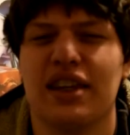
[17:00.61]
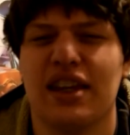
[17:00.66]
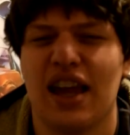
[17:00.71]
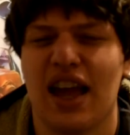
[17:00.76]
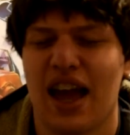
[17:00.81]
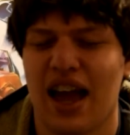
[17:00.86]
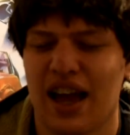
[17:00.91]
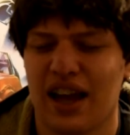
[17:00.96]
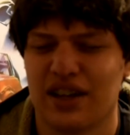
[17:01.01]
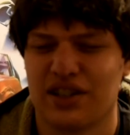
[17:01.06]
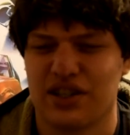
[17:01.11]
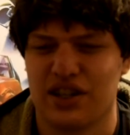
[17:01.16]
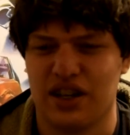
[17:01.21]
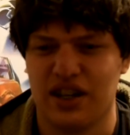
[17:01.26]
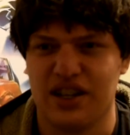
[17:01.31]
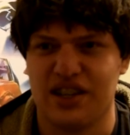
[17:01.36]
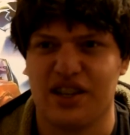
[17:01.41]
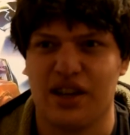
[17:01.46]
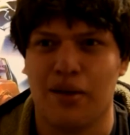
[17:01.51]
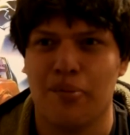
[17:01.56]
The action
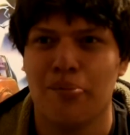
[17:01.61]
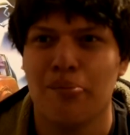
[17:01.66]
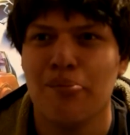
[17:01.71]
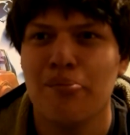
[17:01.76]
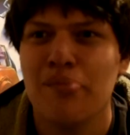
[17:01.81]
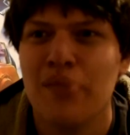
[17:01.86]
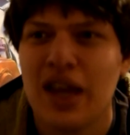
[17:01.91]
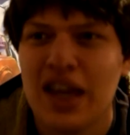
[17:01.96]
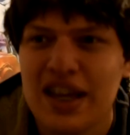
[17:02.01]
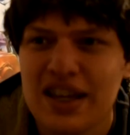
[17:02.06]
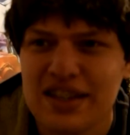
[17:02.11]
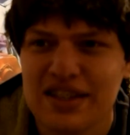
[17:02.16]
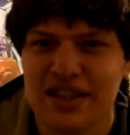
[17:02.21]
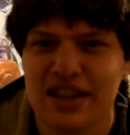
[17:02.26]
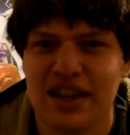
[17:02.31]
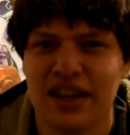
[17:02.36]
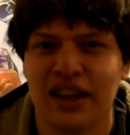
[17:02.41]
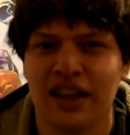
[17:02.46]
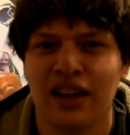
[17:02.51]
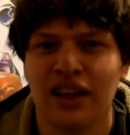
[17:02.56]
is
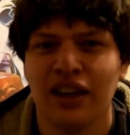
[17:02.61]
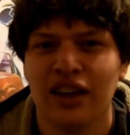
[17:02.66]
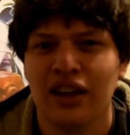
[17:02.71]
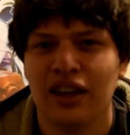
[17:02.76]
amazing.